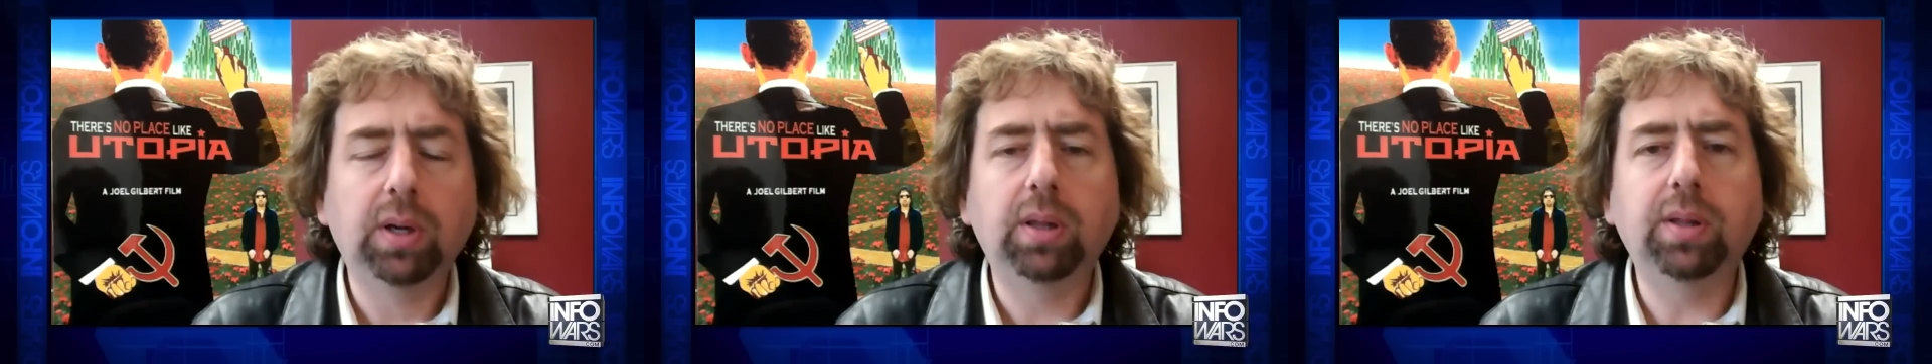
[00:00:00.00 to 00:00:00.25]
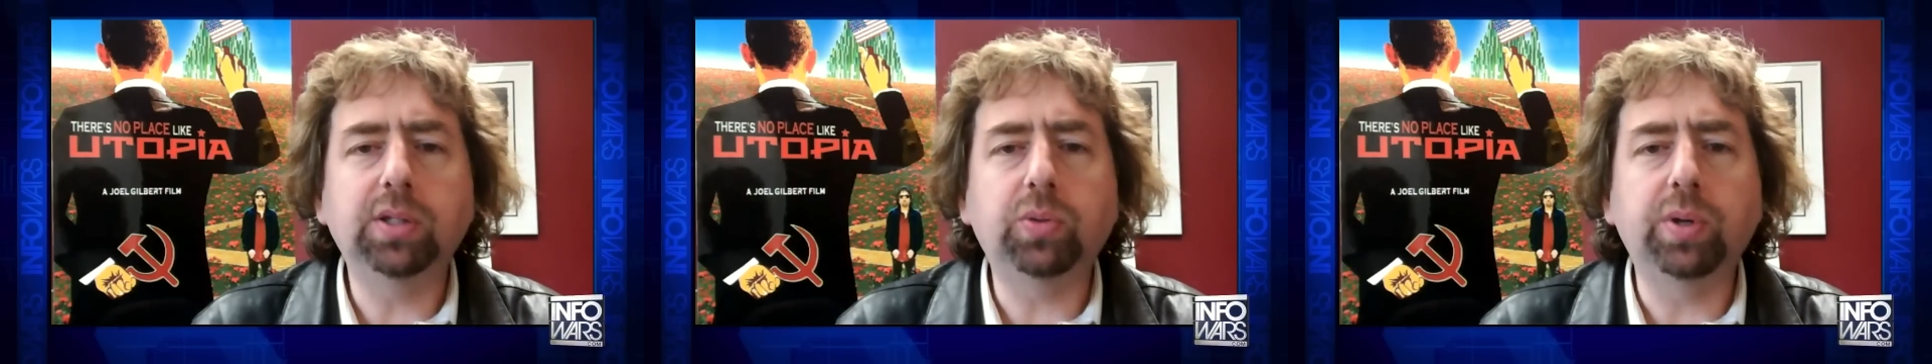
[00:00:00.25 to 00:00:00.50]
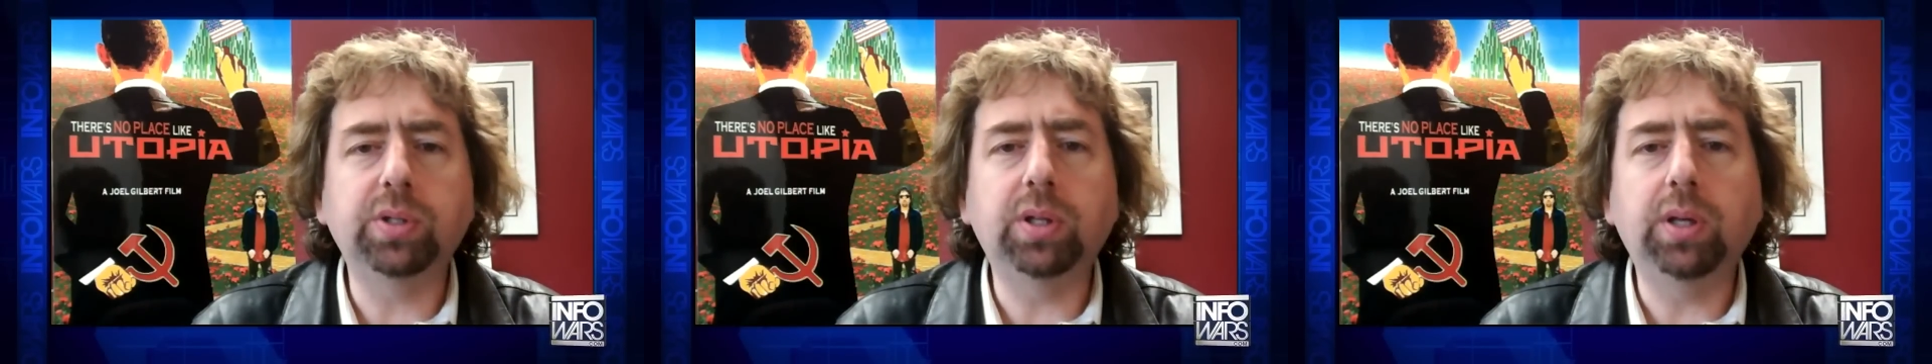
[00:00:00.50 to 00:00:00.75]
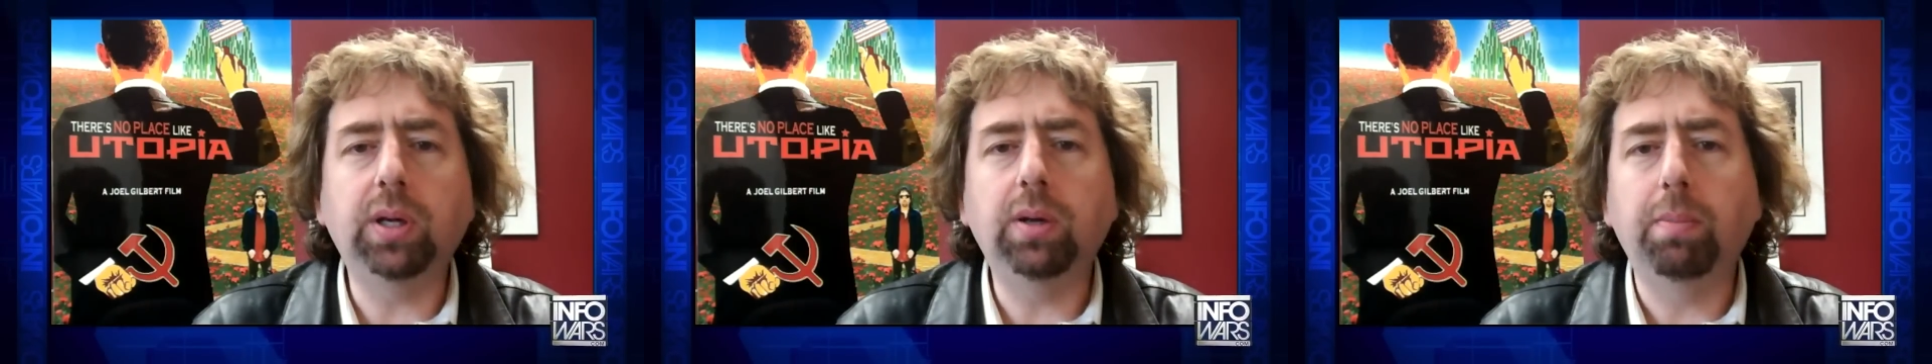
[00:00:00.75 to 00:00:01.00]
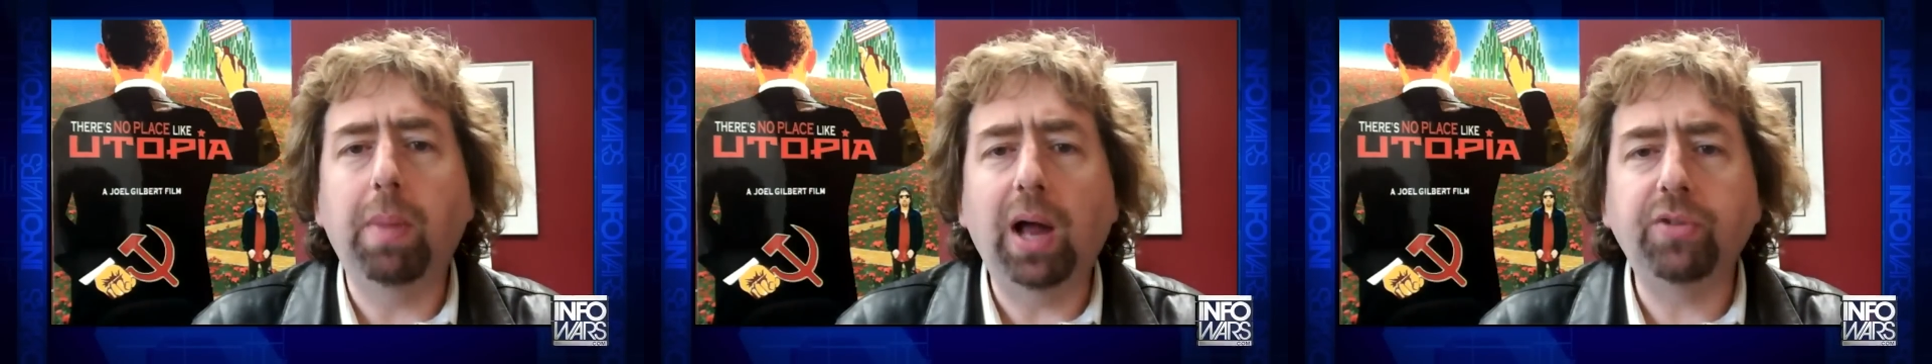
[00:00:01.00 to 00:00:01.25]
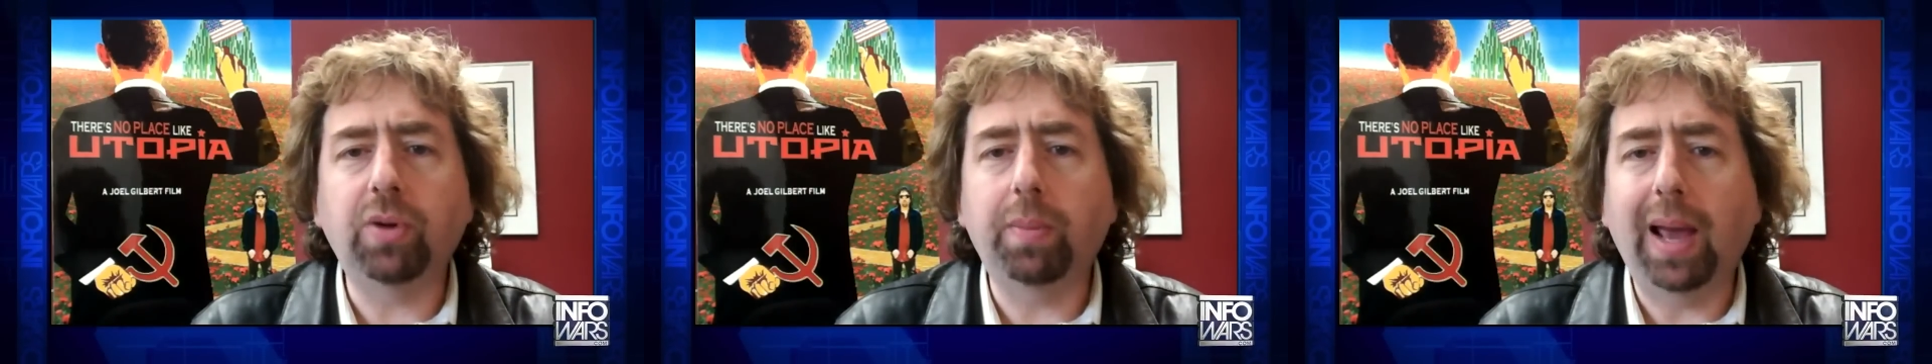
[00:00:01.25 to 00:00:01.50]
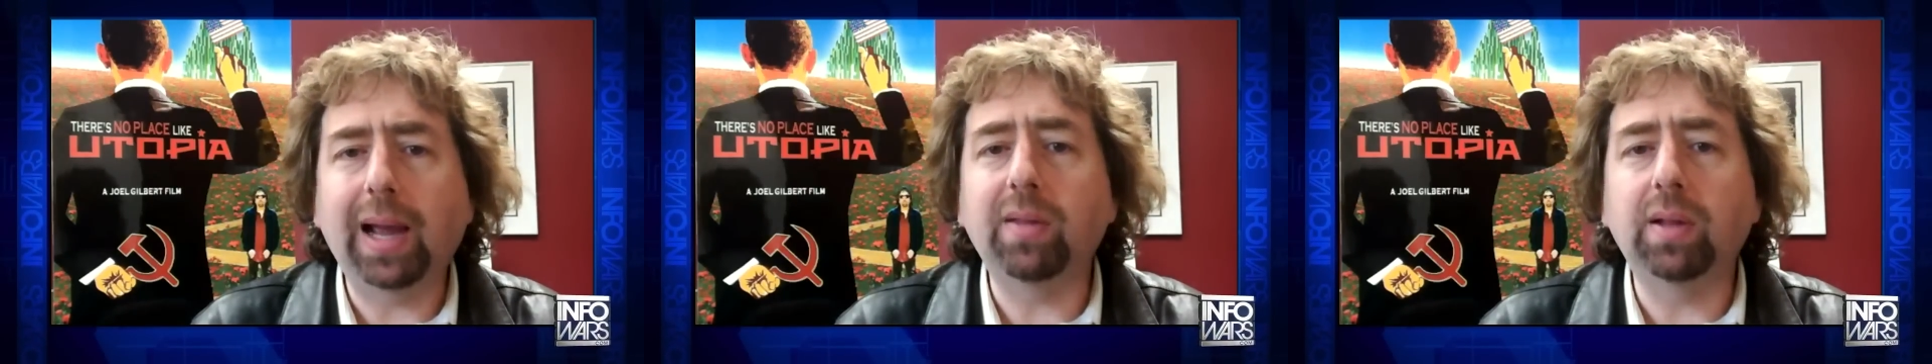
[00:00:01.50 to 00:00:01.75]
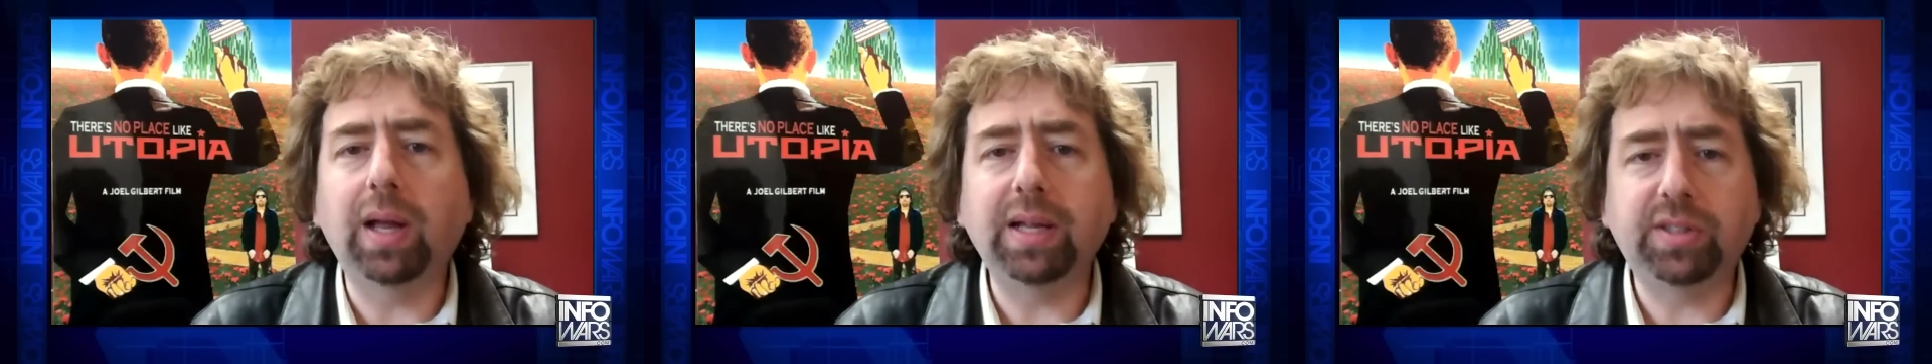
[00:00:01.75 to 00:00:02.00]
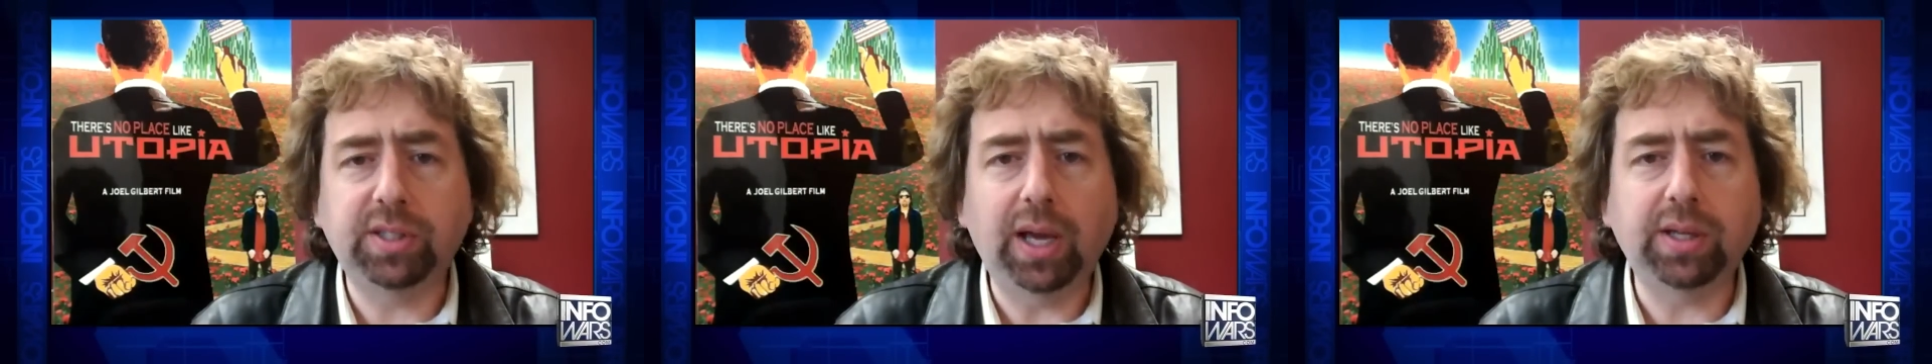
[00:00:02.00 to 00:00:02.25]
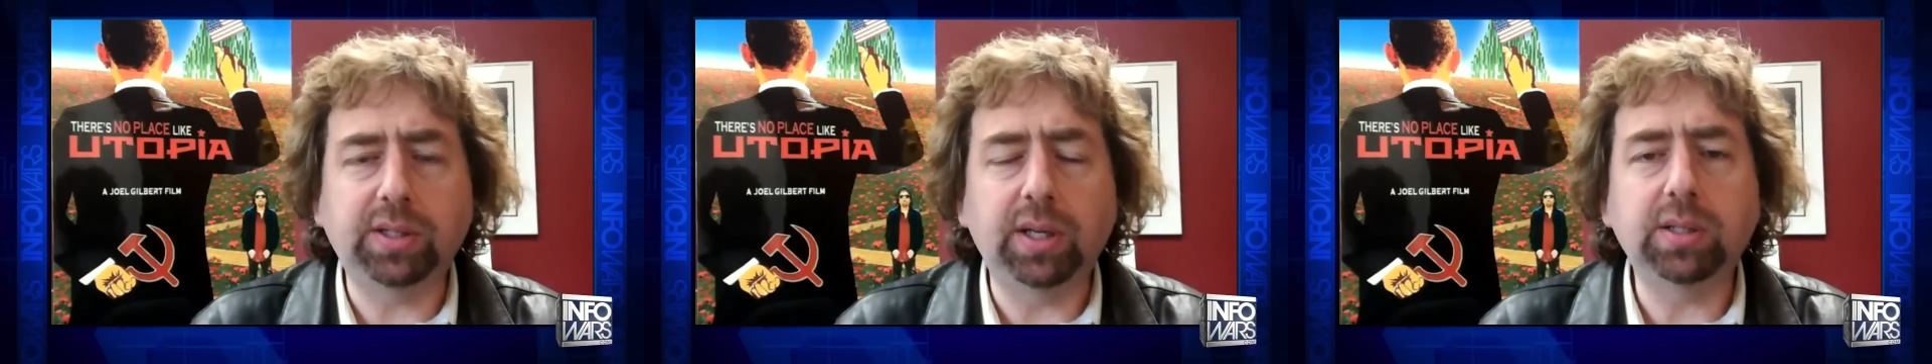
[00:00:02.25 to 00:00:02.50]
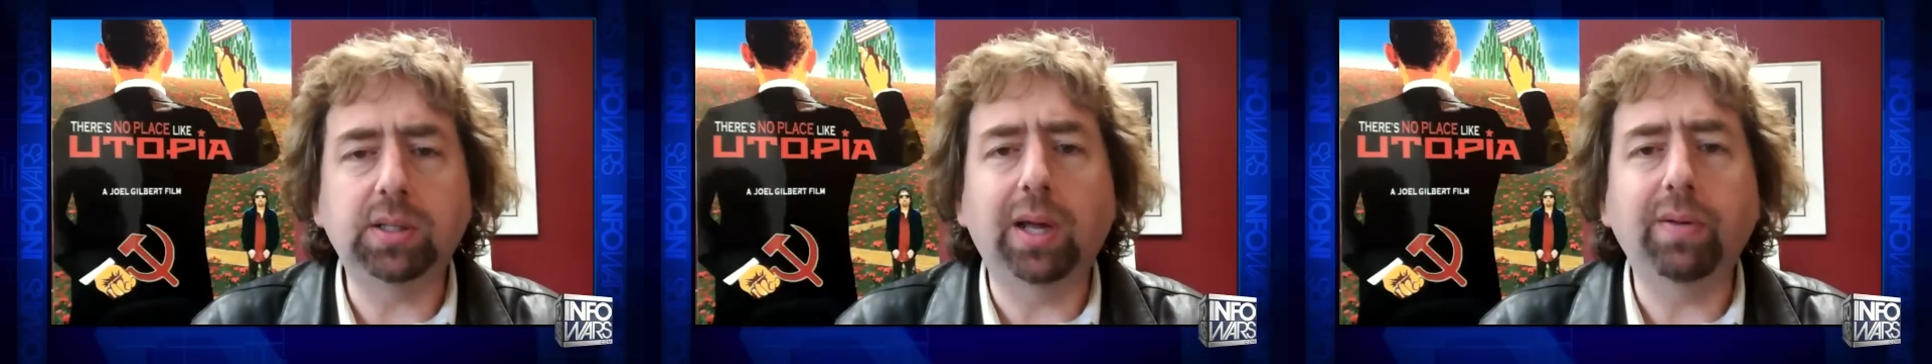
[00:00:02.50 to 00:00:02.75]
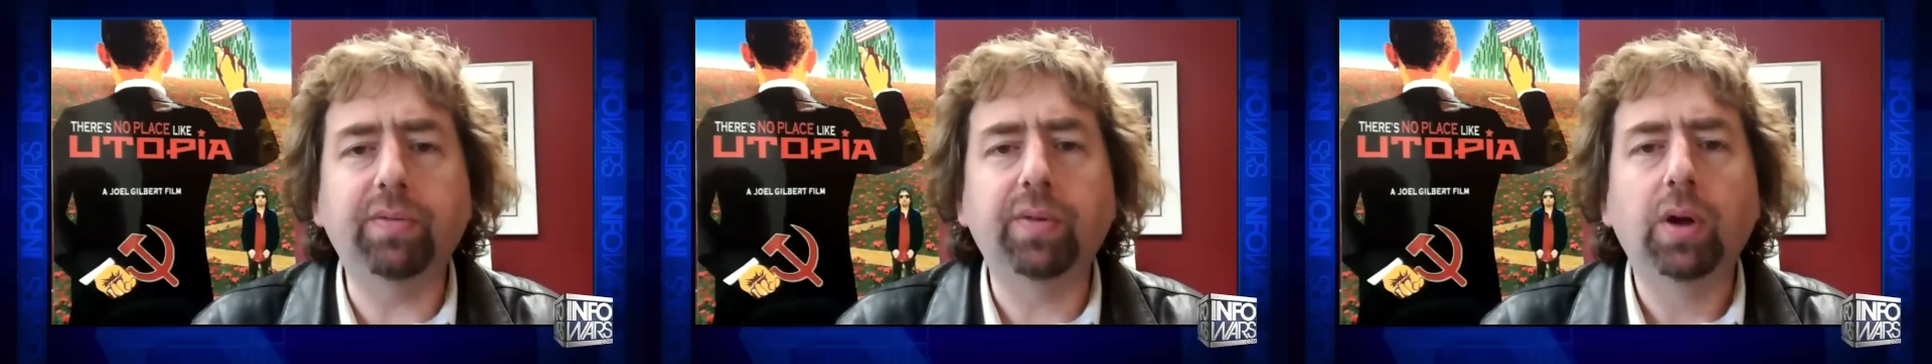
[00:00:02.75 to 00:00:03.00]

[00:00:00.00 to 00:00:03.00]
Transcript: This was the mantra back in the late 60s. They've